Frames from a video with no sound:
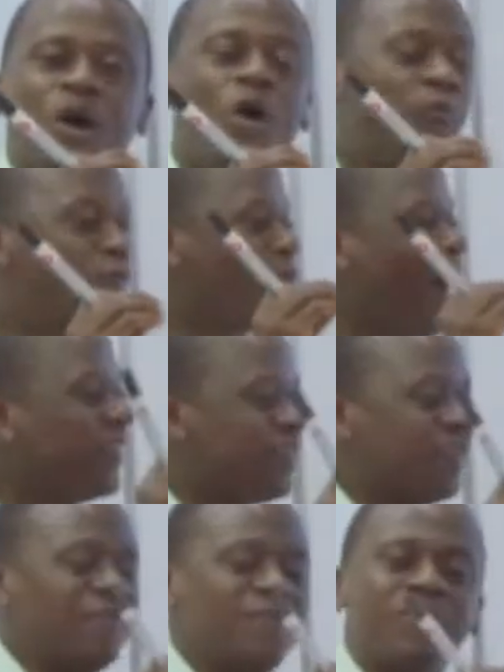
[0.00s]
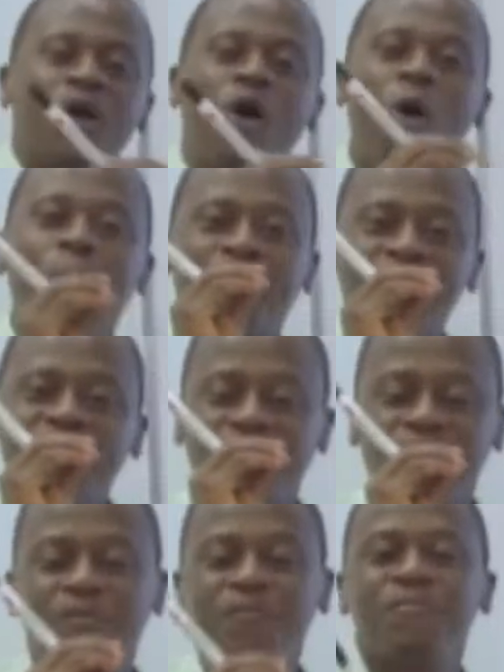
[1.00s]
of writing or
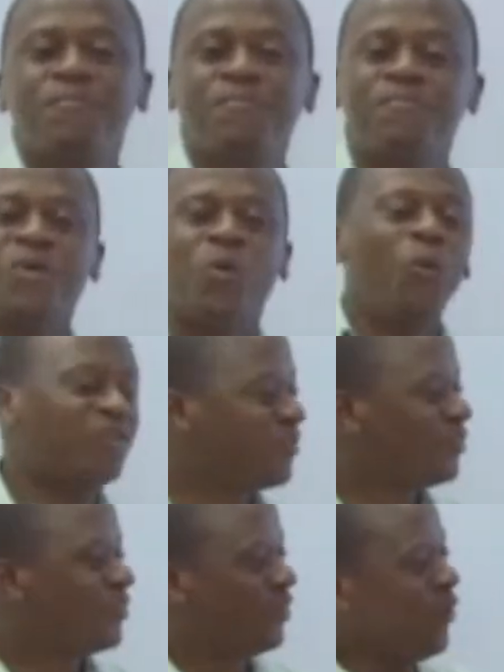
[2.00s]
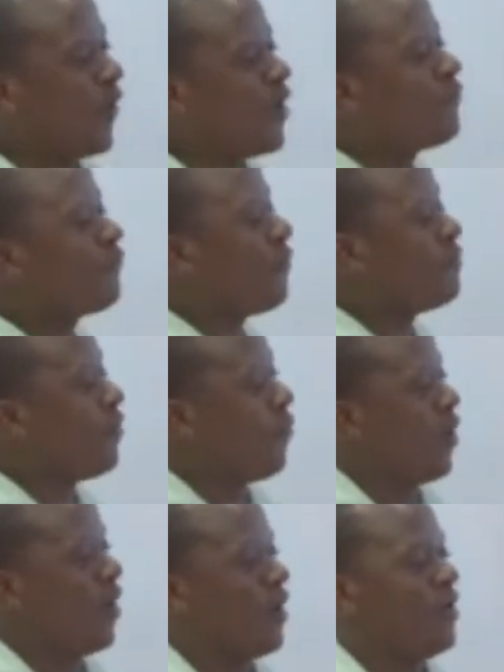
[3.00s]
printing, which is different from the
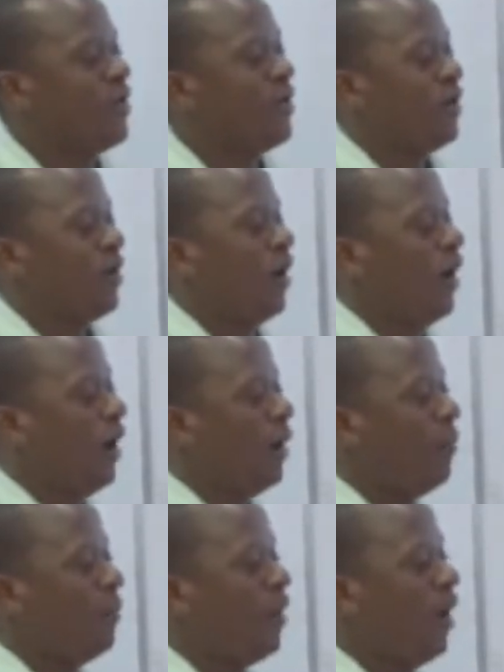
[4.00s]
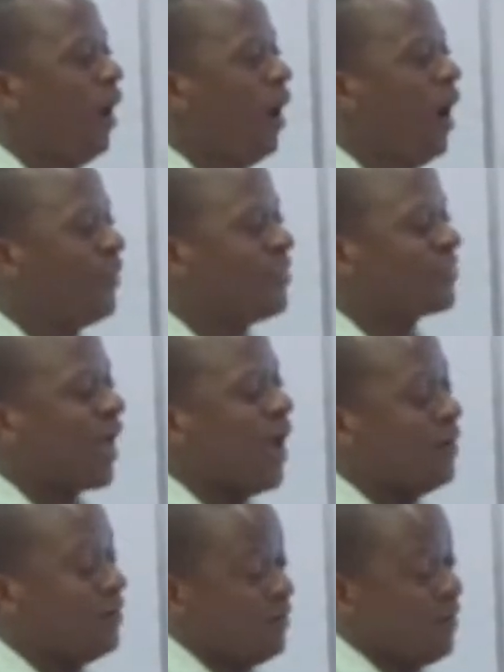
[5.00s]
way um, uh, other
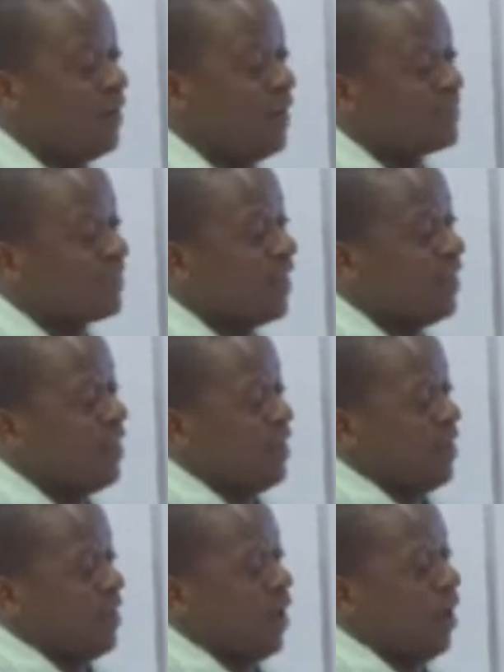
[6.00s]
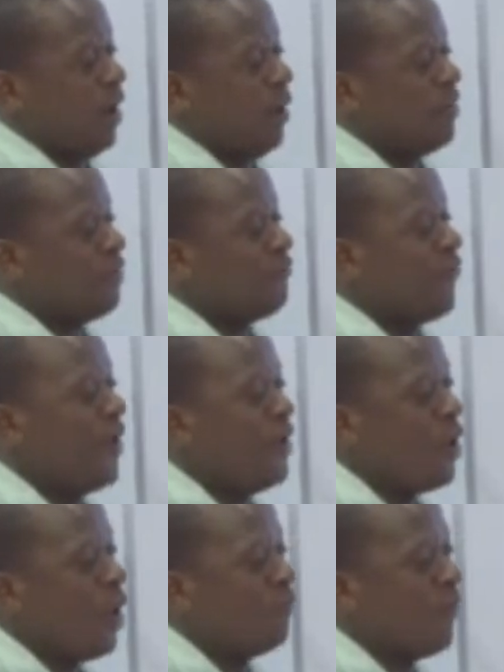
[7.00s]
styles, let's say uh, the
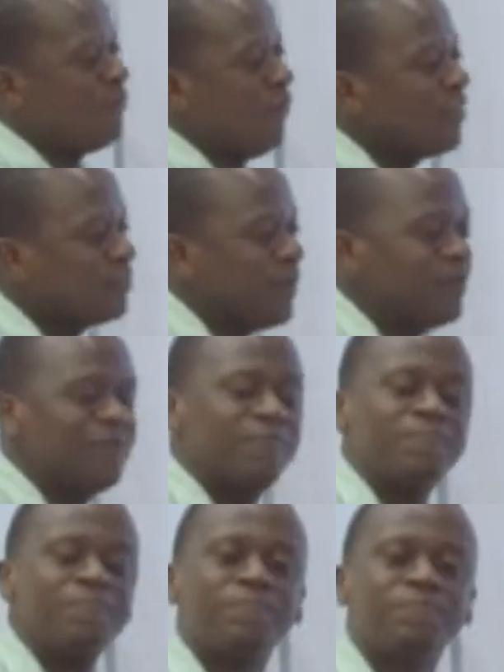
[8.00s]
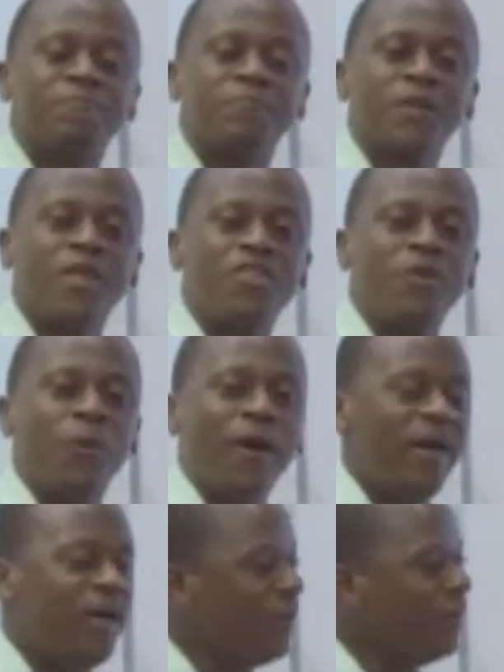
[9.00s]
field of advancement, the
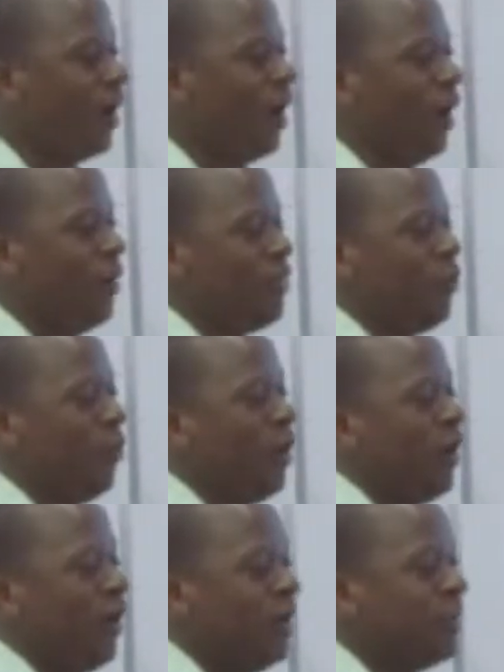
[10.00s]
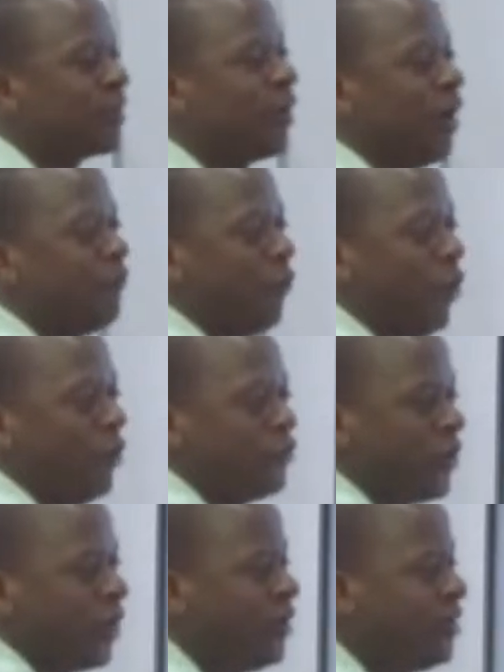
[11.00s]
way uh, the, its,
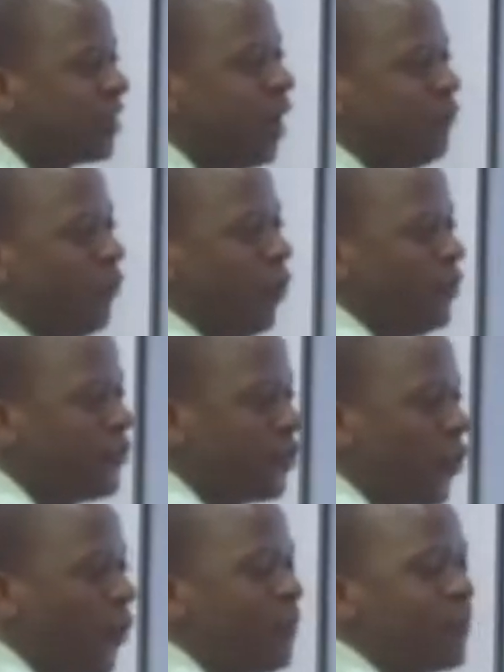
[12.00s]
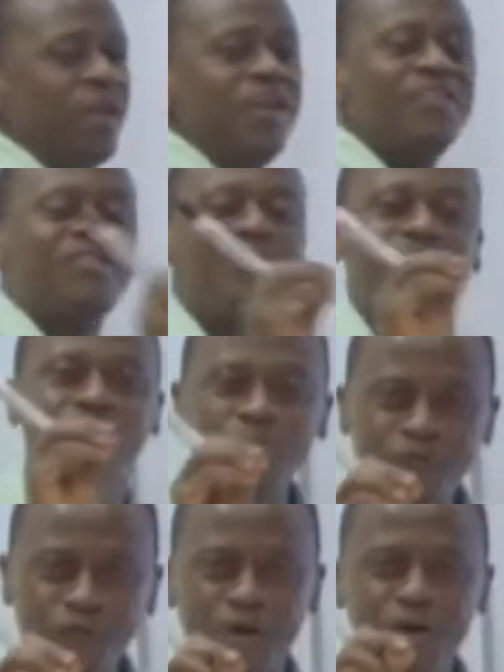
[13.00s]
its graphological is
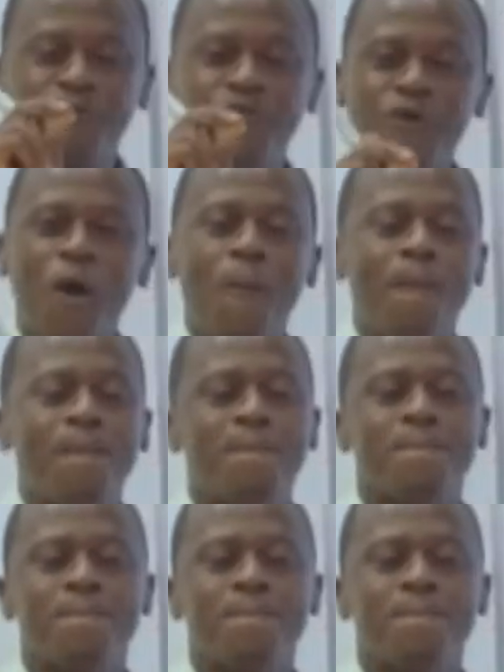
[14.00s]
different from